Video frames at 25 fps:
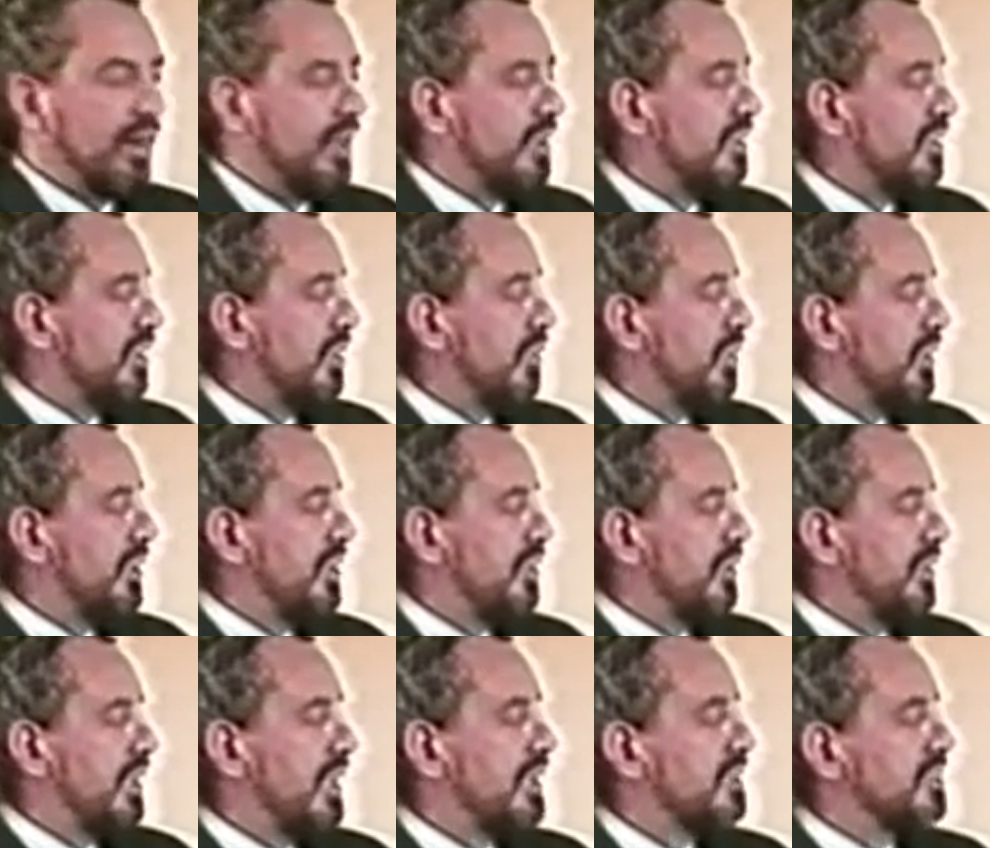I know I
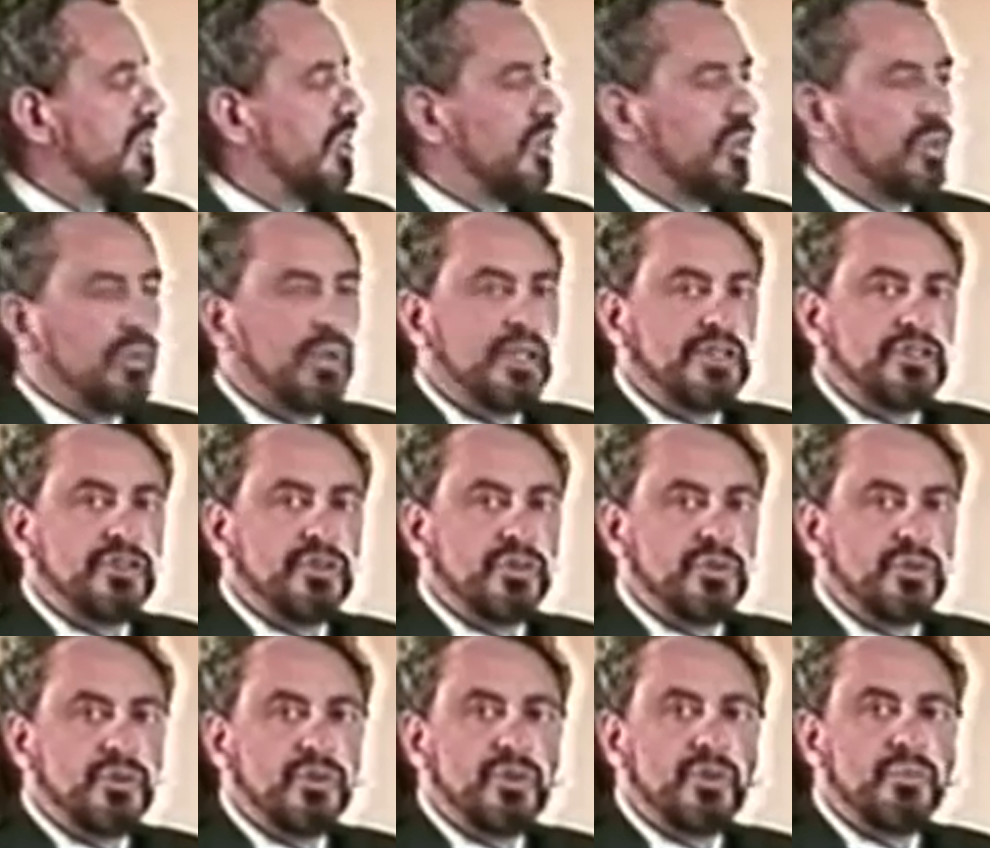could ask a
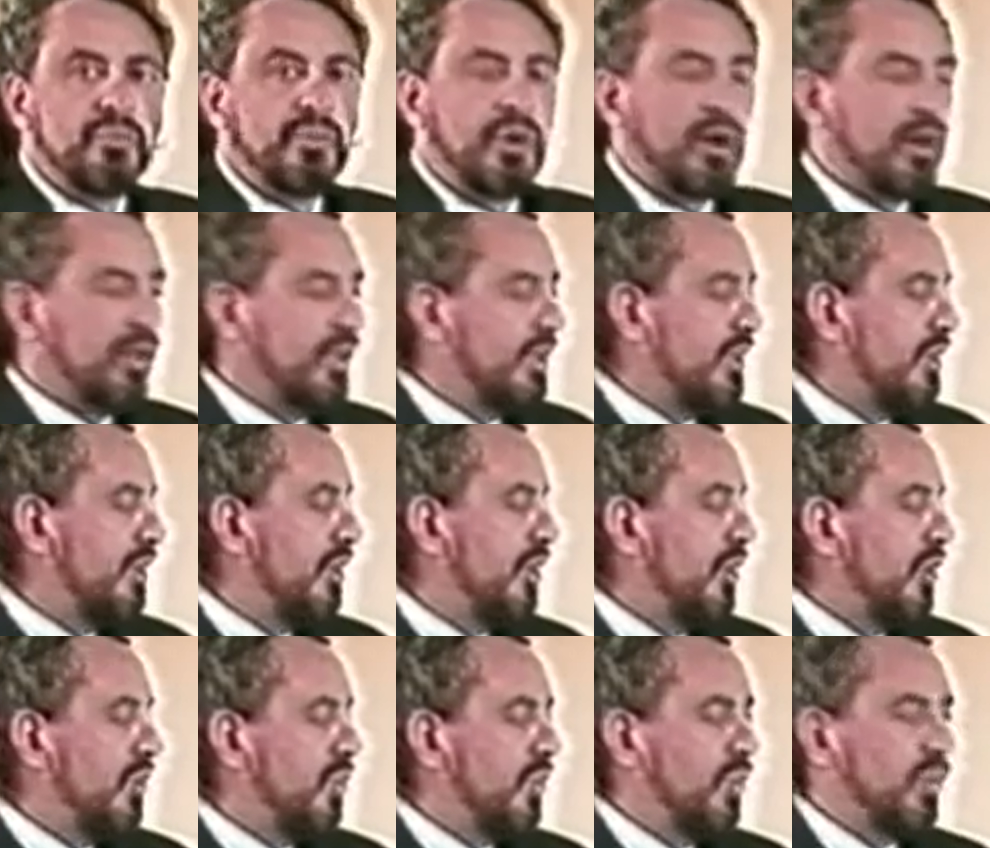question to the body
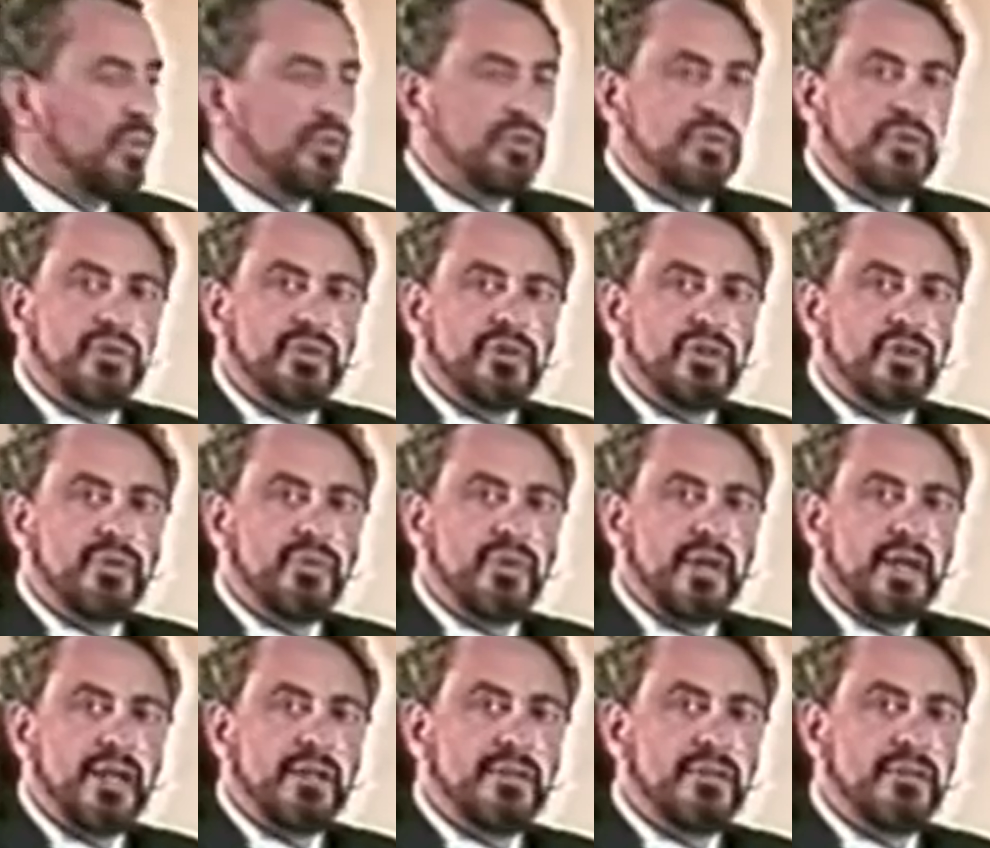or to the
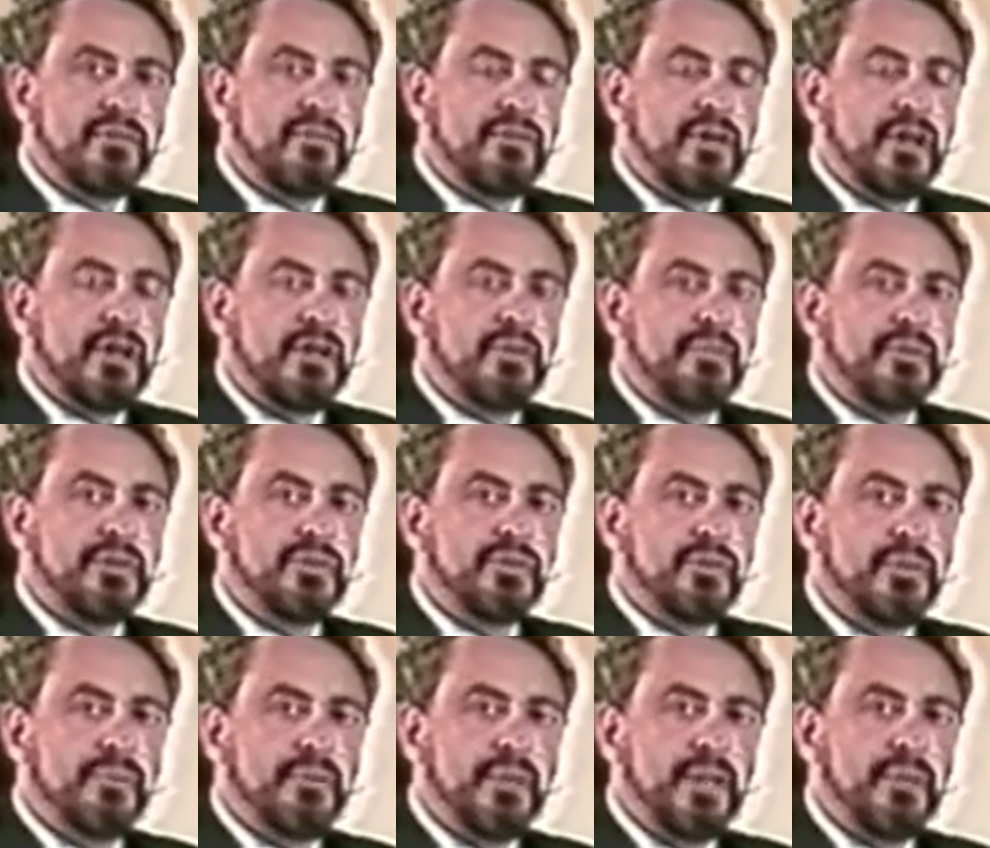ground,
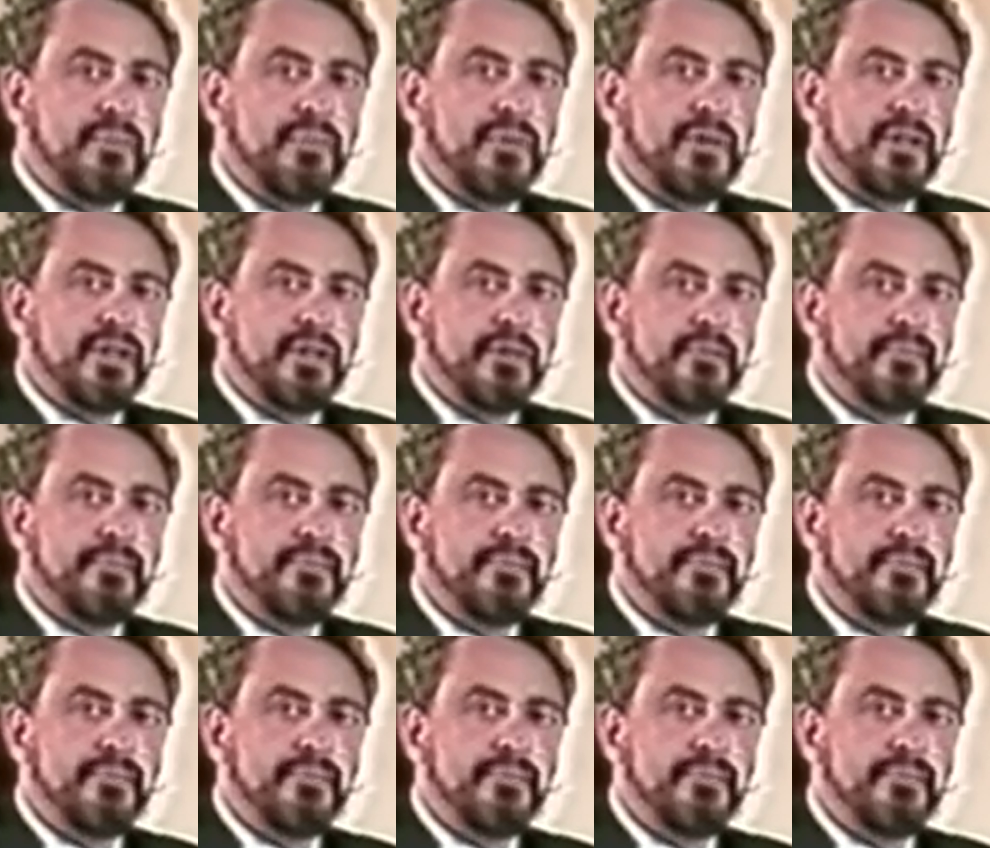environment, or memory.